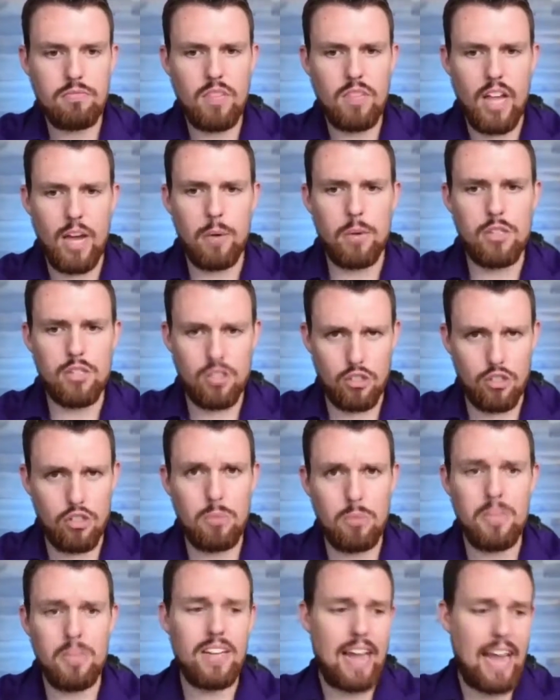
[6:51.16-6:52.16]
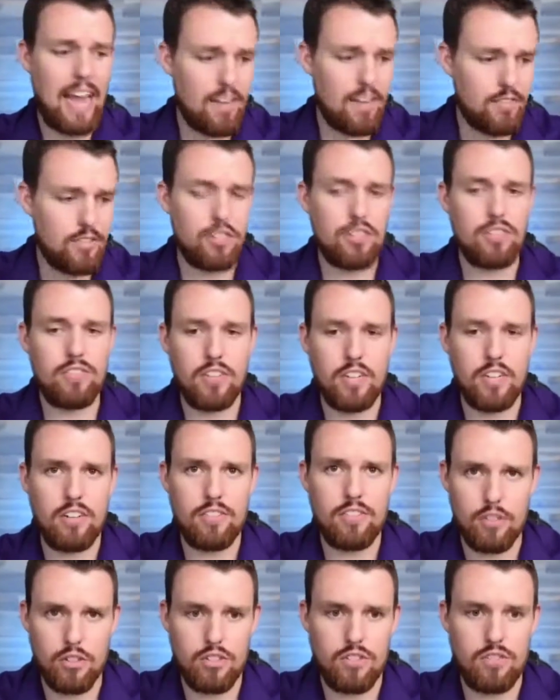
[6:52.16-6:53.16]
I would assume that after your very
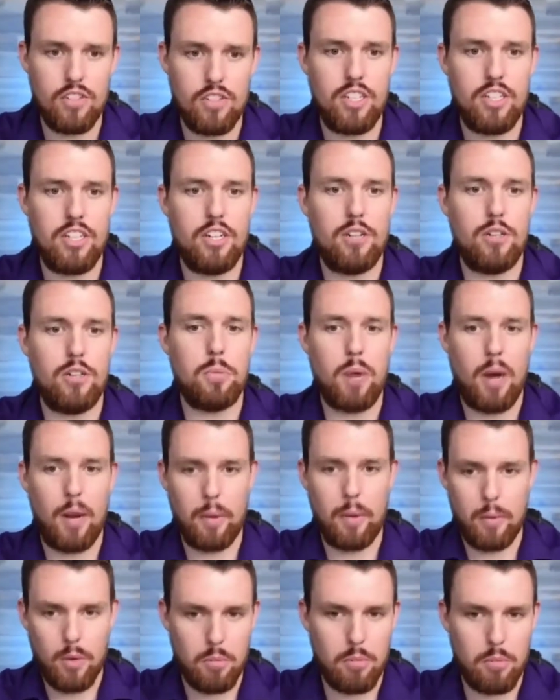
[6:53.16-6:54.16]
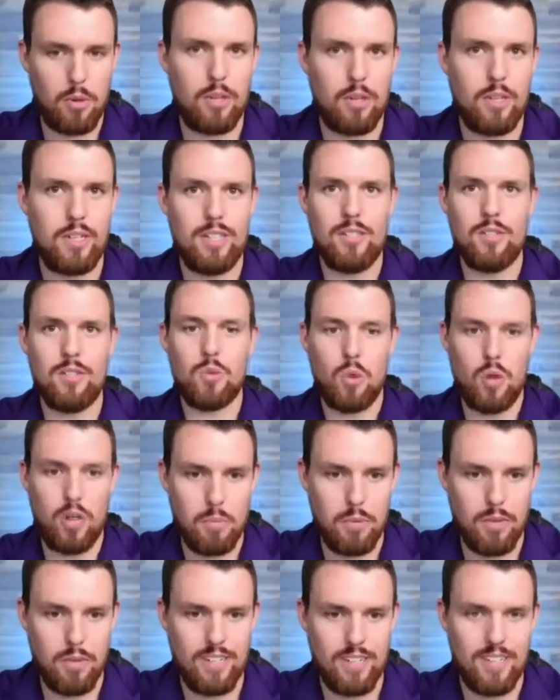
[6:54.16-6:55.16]
first video, you probably weren't pulling in
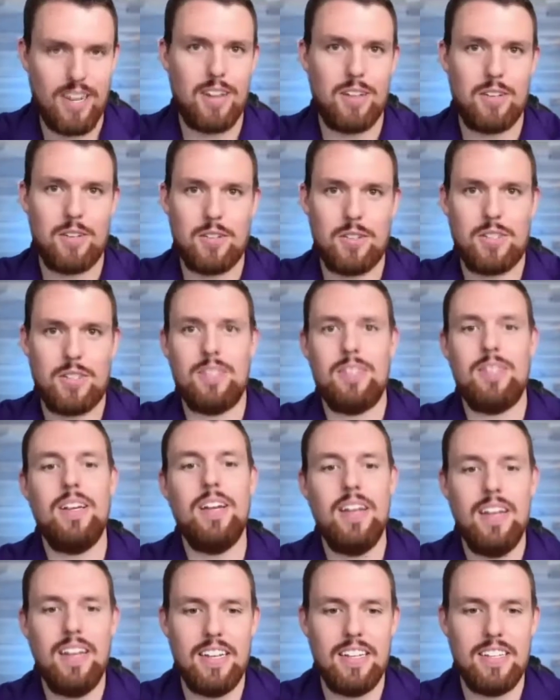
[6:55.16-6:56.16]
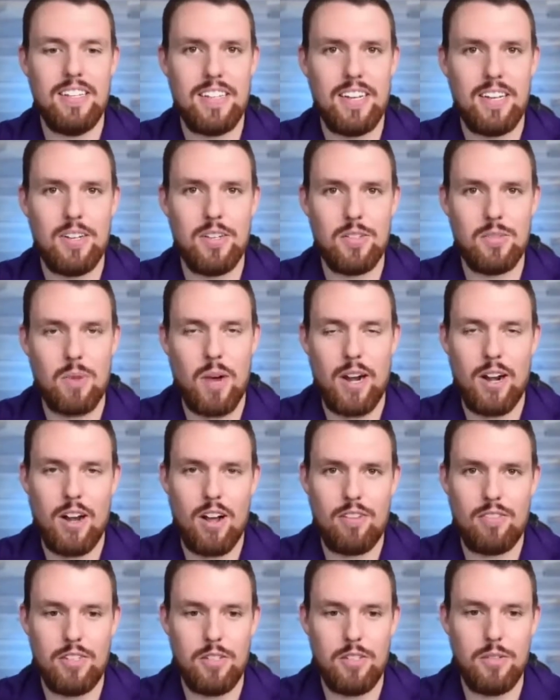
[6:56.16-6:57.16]
twenty million dollars in in sales right
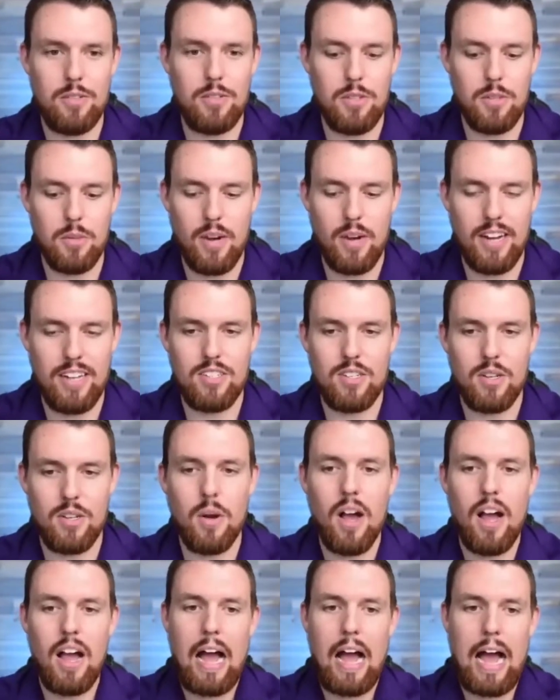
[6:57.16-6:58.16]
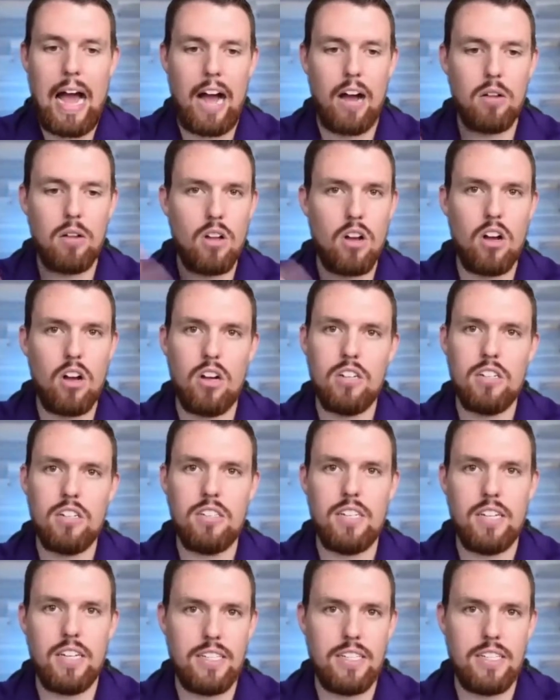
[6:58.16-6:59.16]
off of YouTube, right? So how long
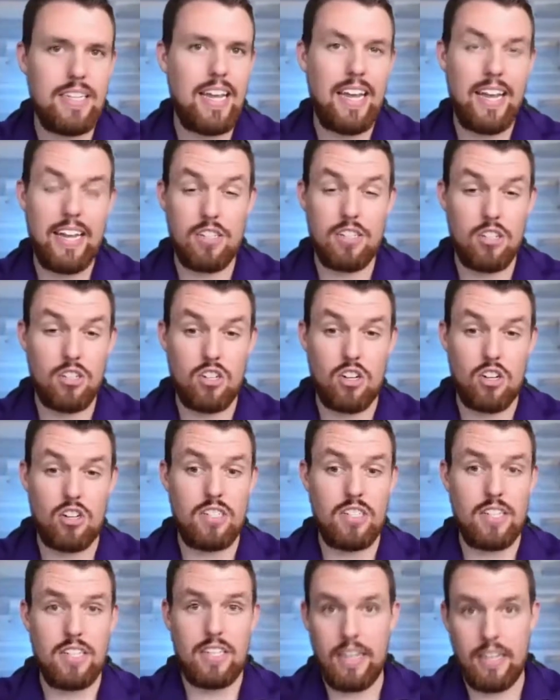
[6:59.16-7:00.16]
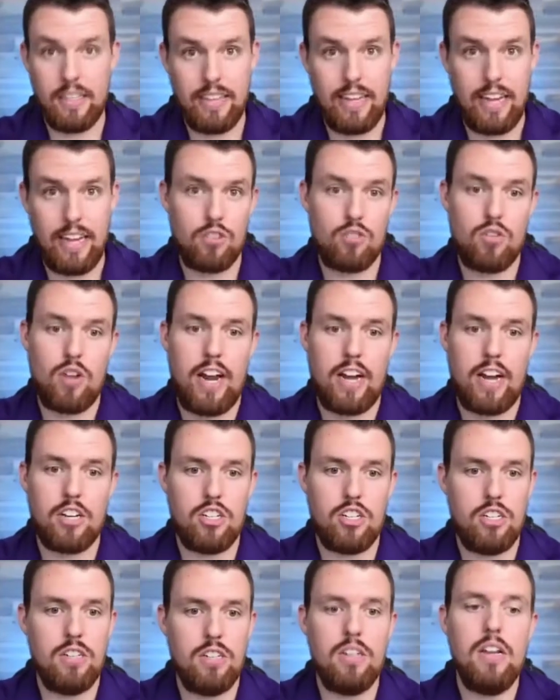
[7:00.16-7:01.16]
did it take to start to get that
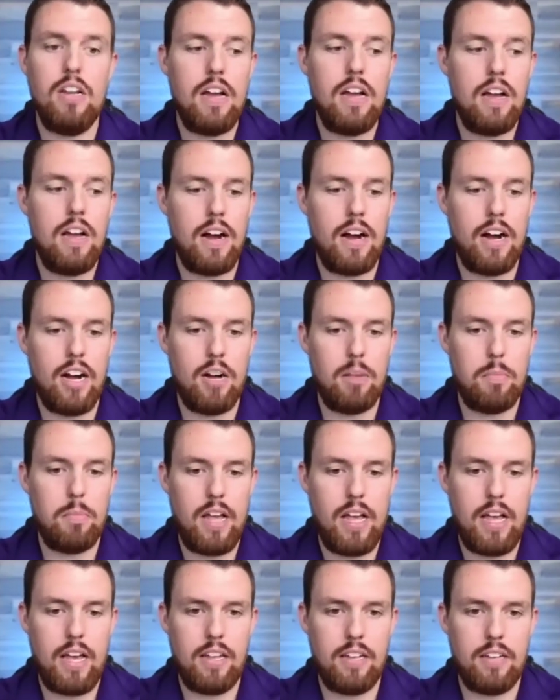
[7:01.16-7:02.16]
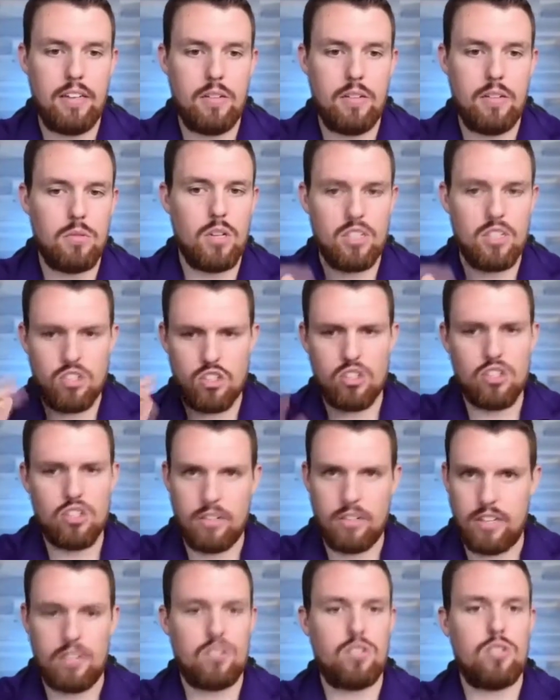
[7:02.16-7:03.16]
traction? Um, and let's just
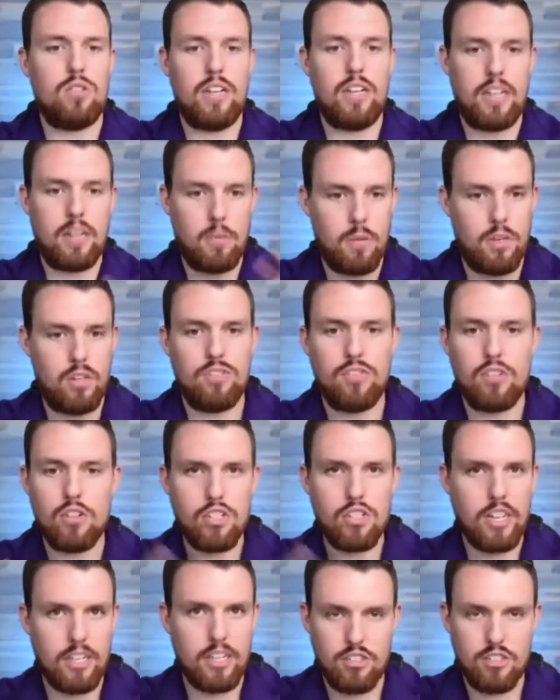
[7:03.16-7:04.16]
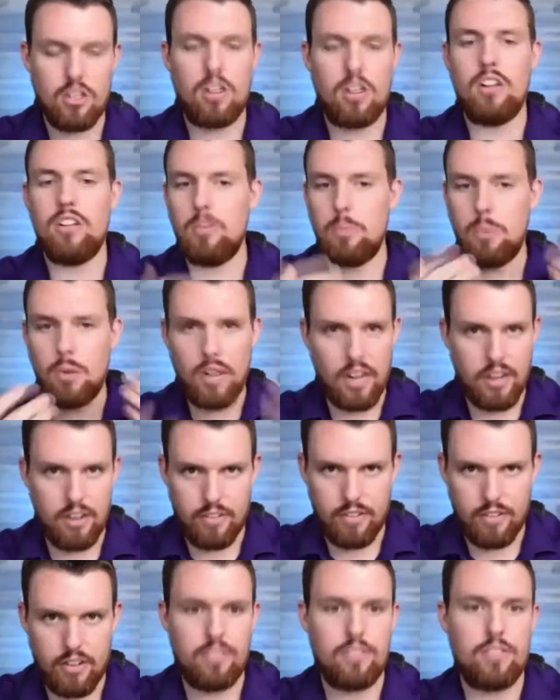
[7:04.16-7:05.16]
start there. So like when you first got started, you put out
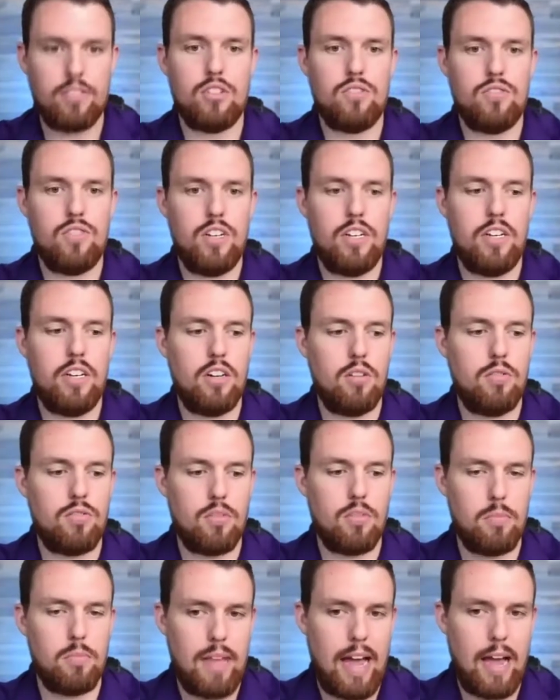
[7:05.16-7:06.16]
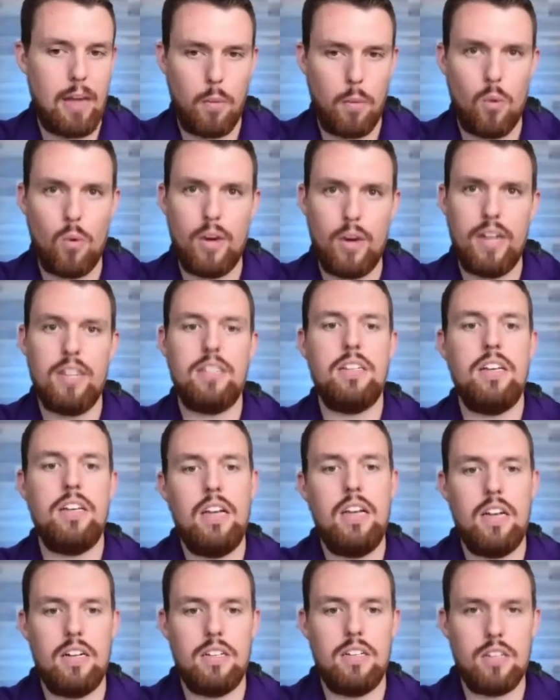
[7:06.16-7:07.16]
your first video from that point
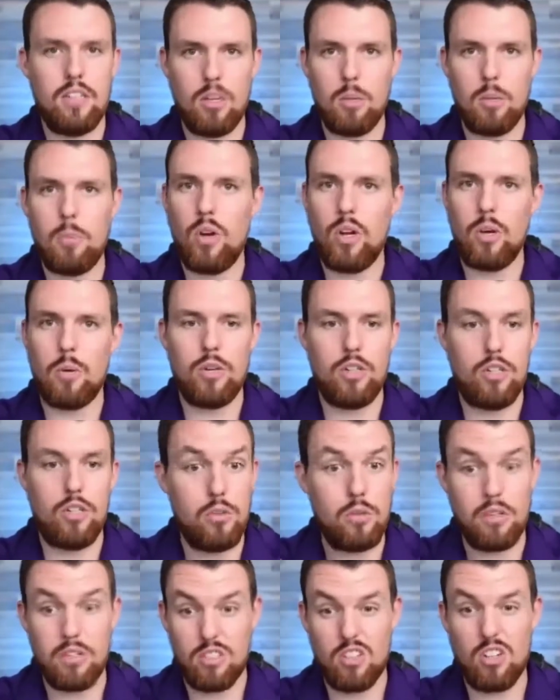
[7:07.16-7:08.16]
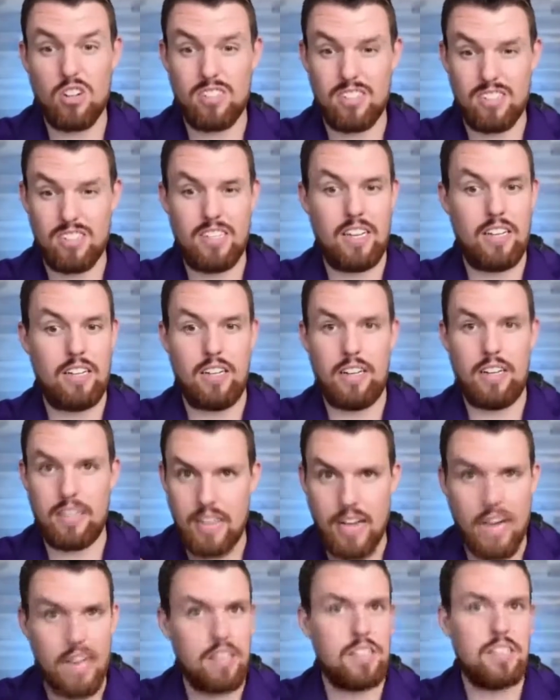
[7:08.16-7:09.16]
until the point where you could start to say like,
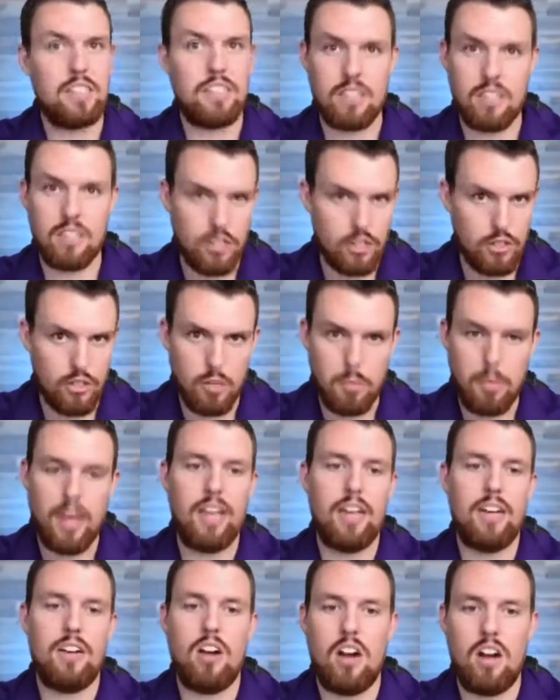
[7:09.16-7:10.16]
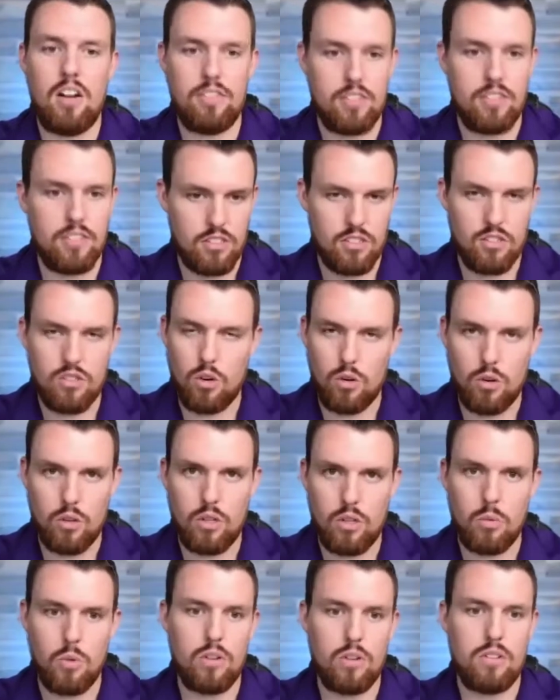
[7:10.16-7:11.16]
yeah, this is clearly paying off. This is
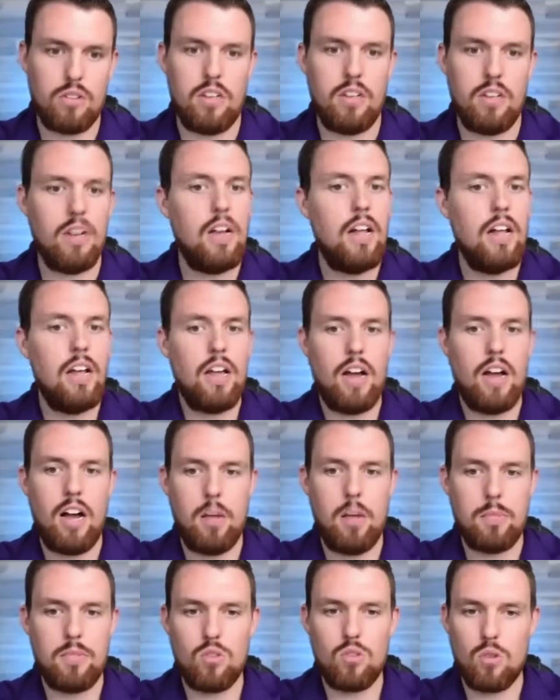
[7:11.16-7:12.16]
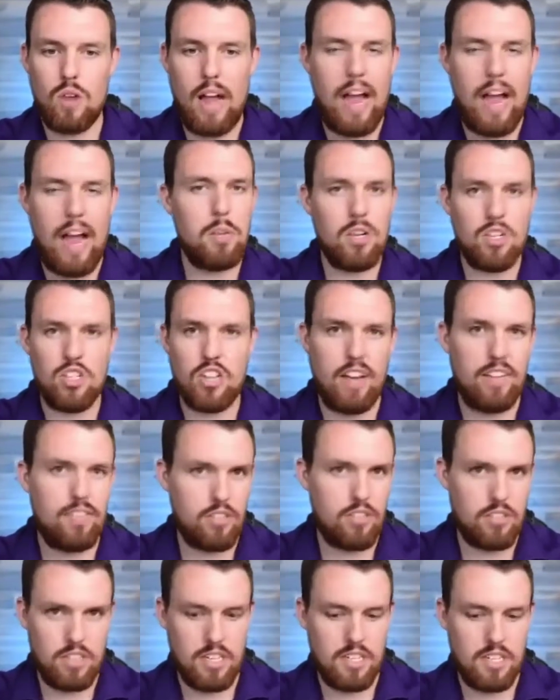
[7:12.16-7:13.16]
totally worth it. Um, sort of how much
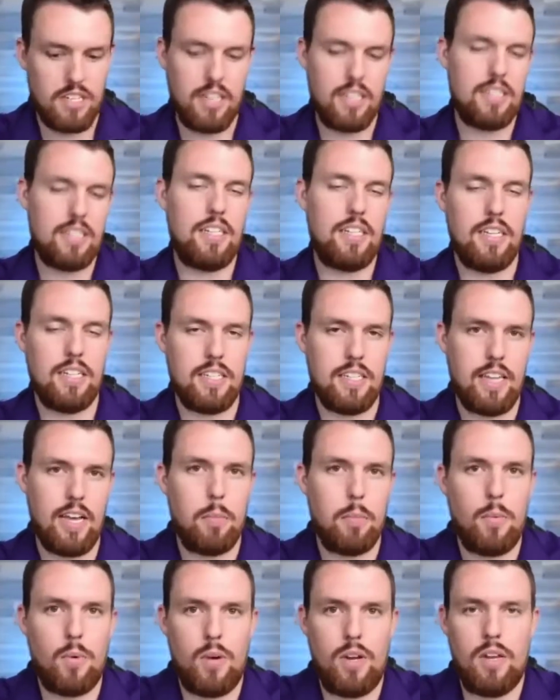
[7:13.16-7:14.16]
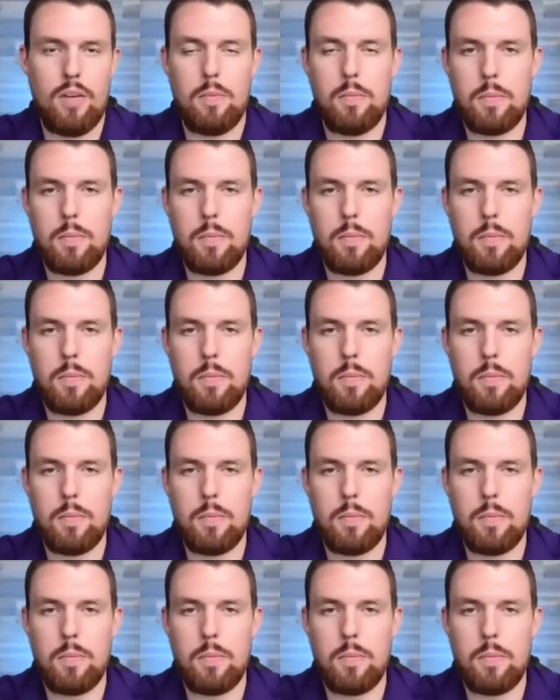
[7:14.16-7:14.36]
effort did it take to get to that point?